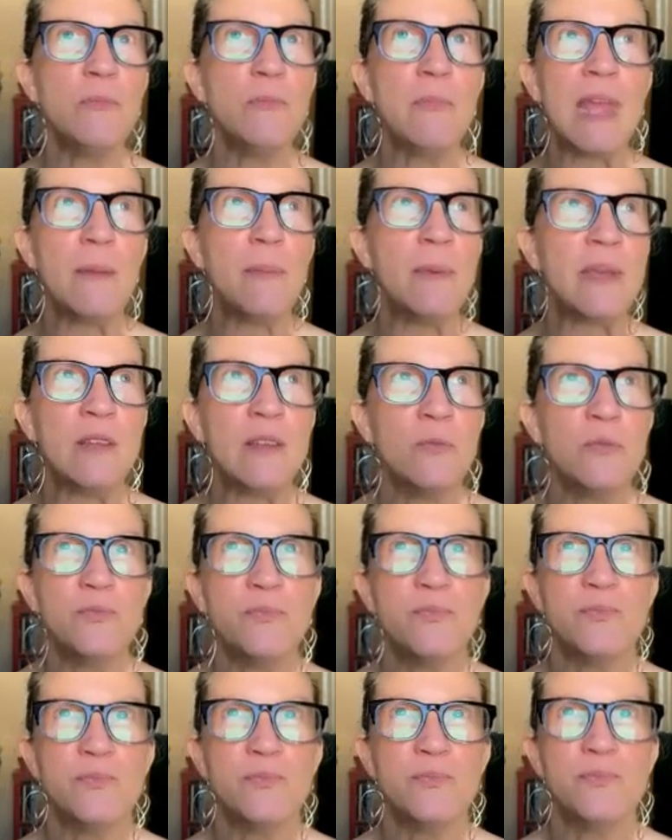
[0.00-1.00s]
Maybe
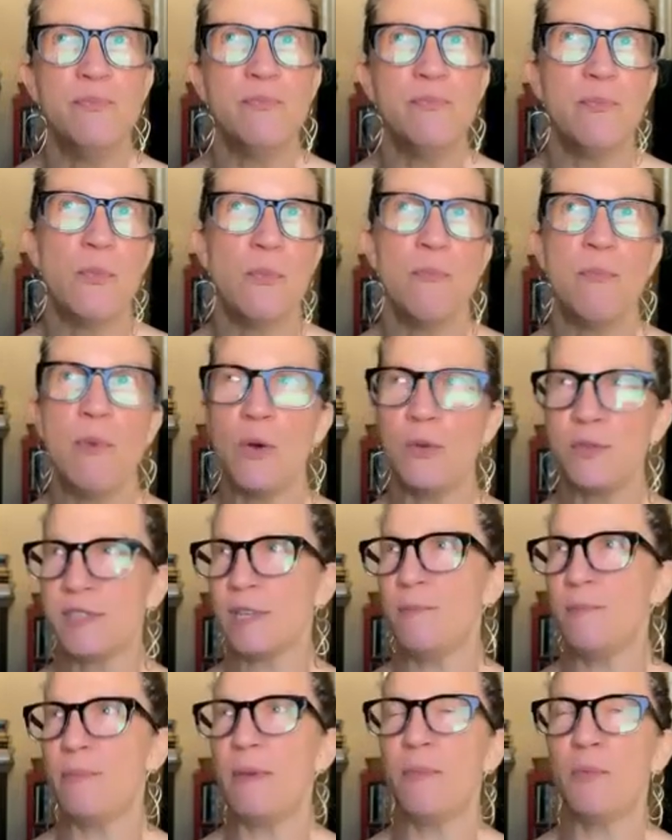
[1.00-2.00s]

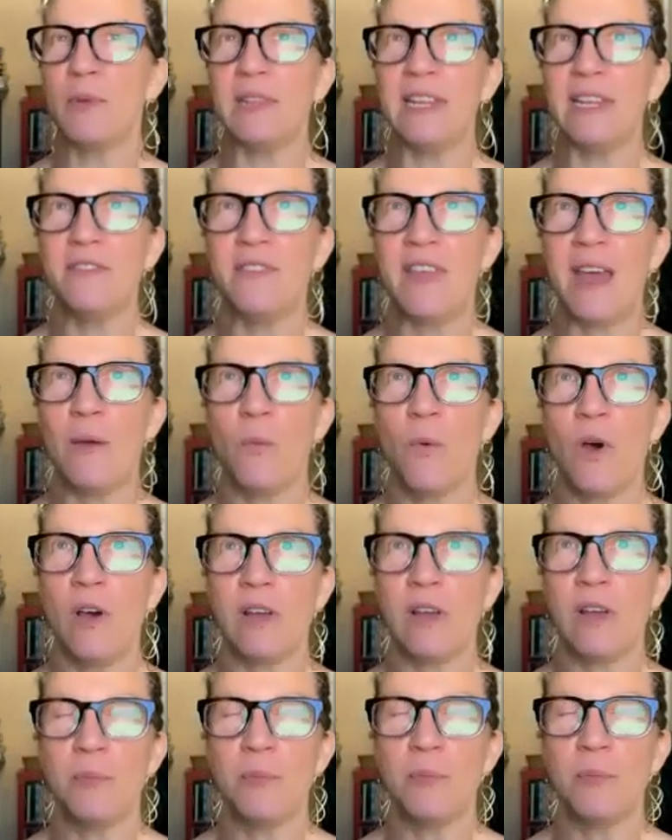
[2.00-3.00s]
mostly people would leave that wall
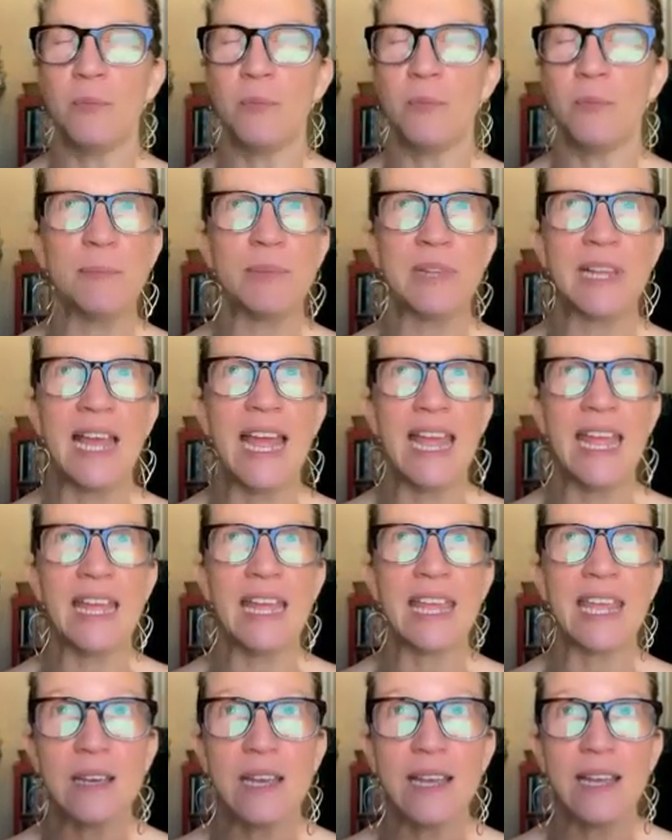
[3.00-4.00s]
completely
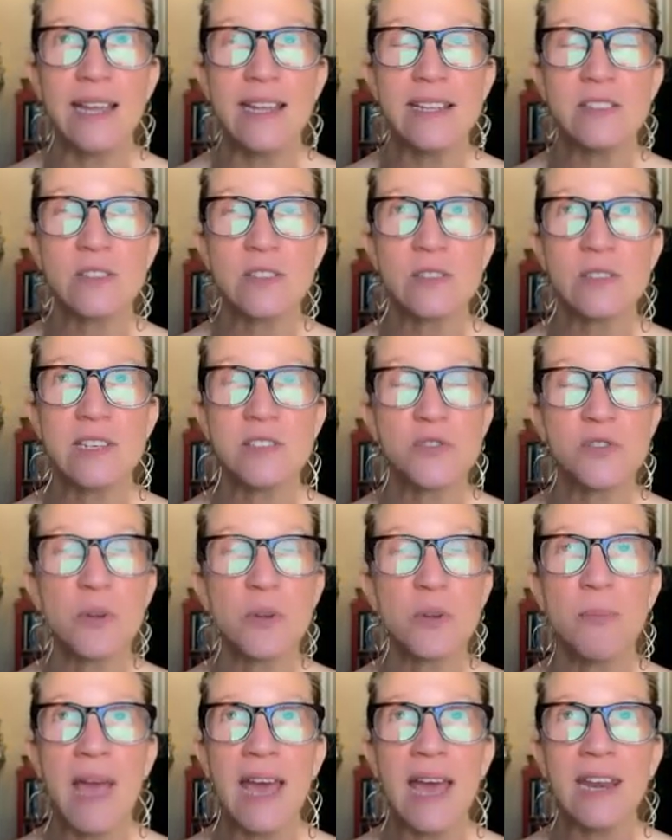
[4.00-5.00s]
blank. It's
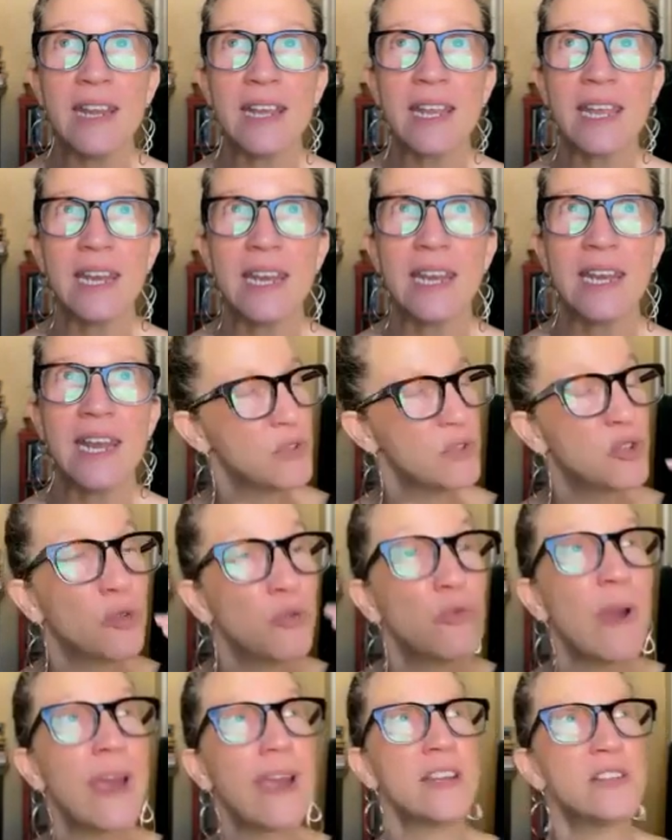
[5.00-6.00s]
dramatic and it
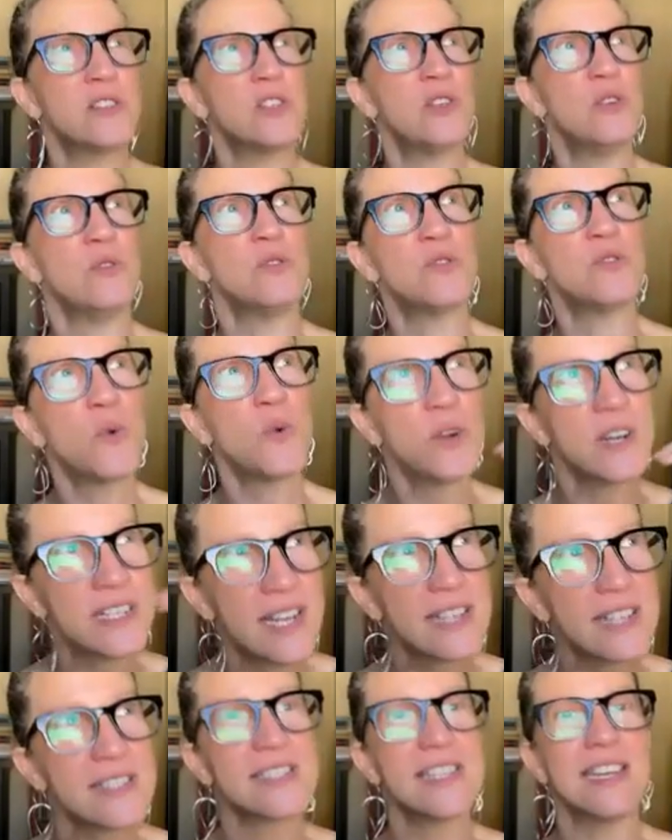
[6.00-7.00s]
directs you toward a
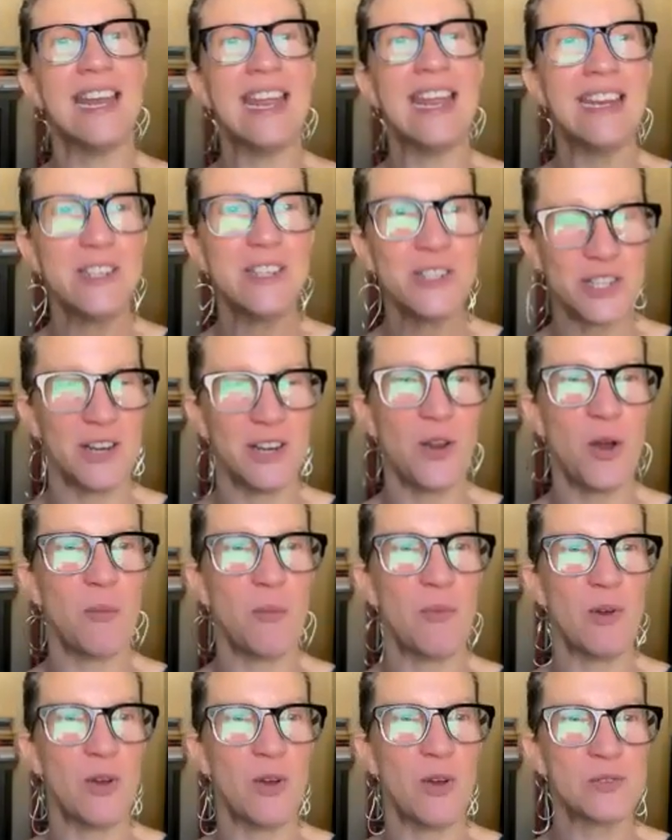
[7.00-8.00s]
destination
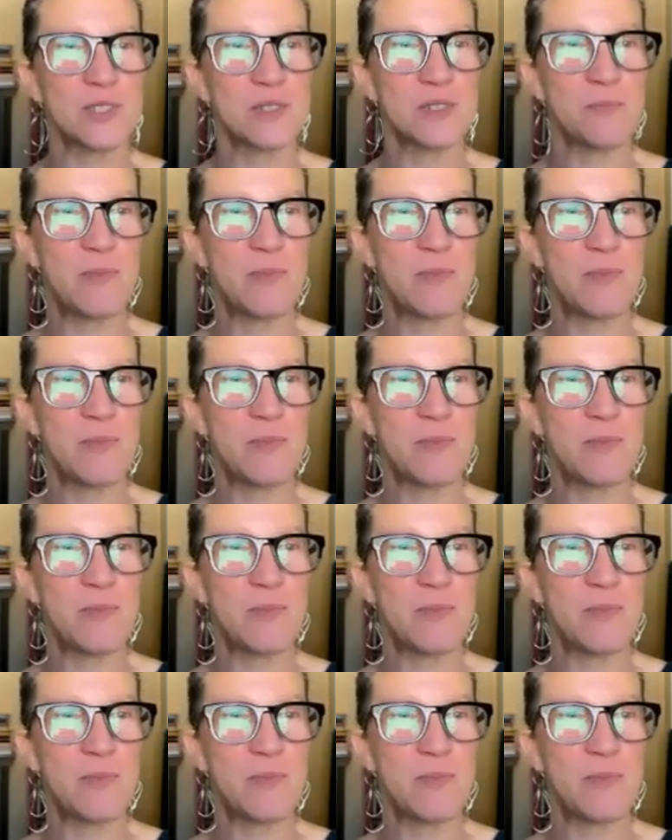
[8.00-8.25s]
almost.